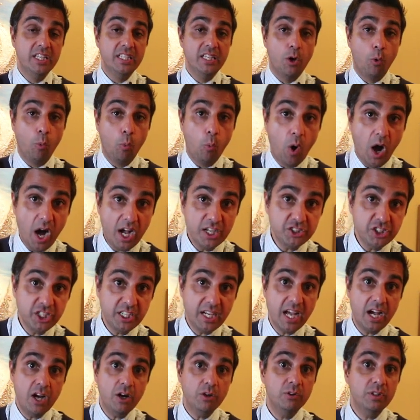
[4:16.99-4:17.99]
You wash
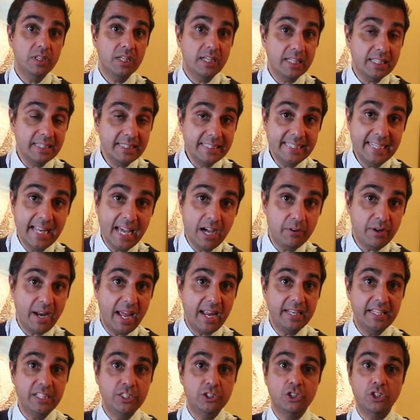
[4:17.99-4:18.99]
it out, clean out
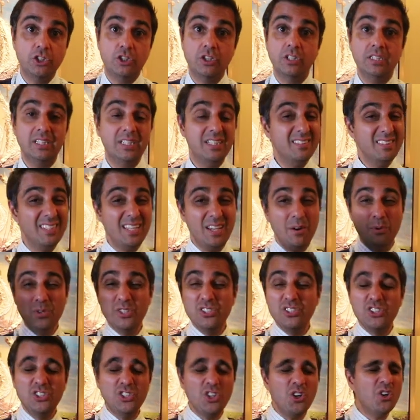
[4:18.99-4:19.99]
any dirt, because there
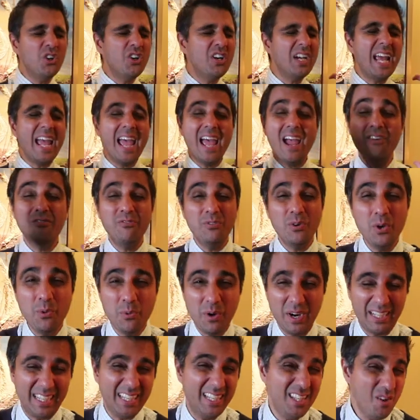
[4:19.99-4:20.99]
was dirt
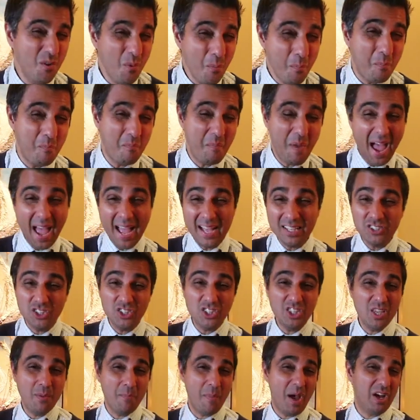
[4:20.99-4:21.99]
everywhere. Can you
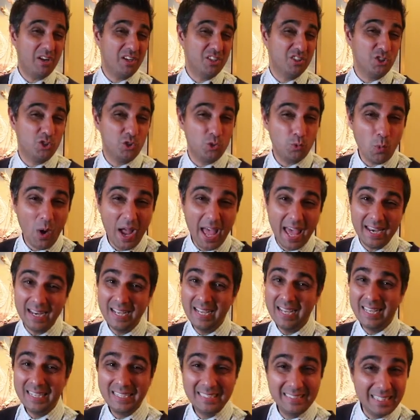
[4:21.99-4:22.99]
imagine the amount of
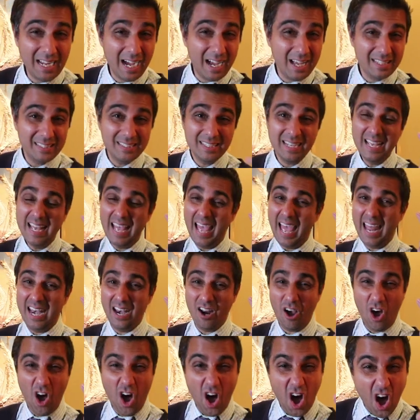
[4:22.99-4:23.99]
sweat, dust,
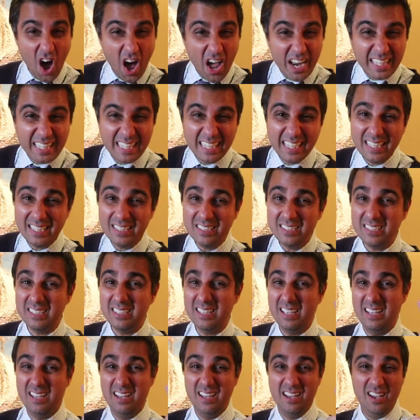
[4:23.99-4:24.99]
and
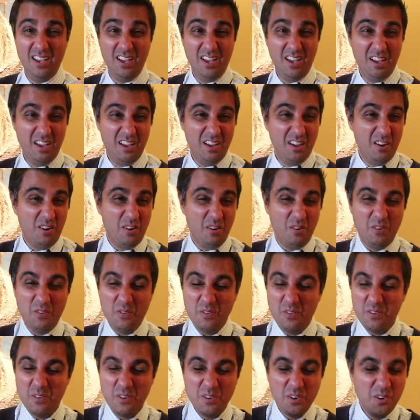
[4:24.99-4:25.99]
audience
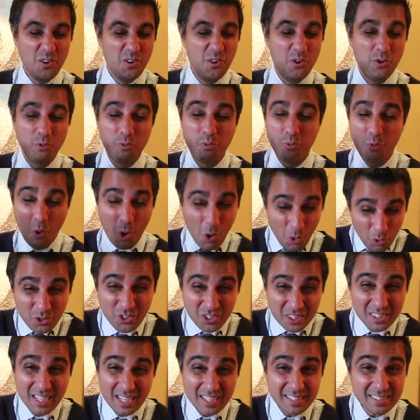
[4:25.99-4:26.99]

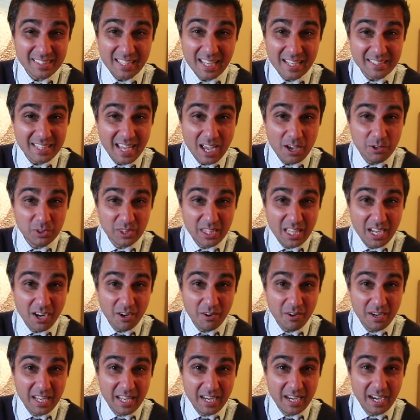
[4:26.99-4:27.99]
grossness that's out
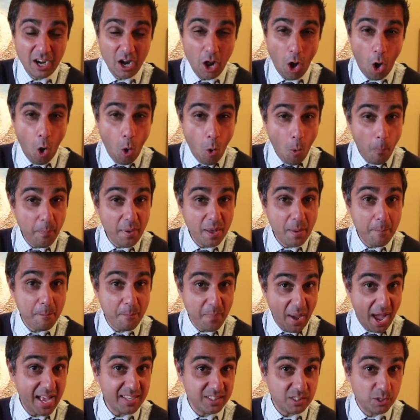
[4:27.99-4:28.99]
there in an open
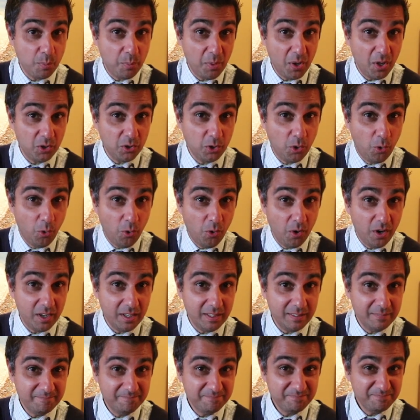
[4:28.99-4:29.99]
basketball
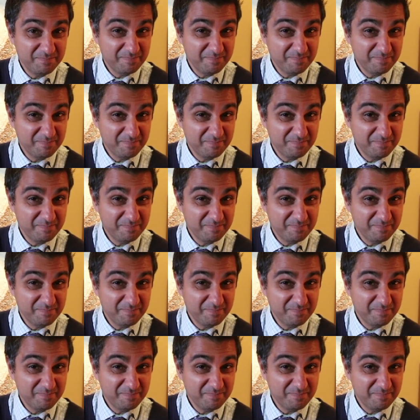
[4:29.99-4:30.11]
court?